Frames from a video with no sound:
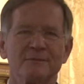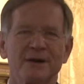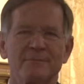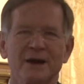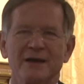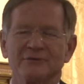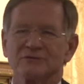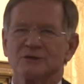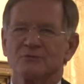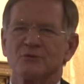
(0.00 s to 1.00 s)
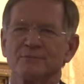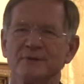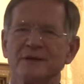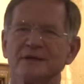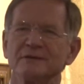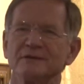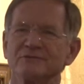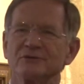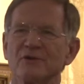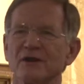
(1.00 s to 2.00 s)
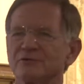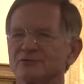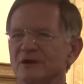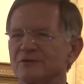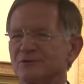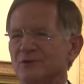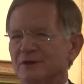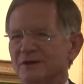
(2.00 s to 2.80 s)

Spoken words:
a biased liberal media is the greatest threat to our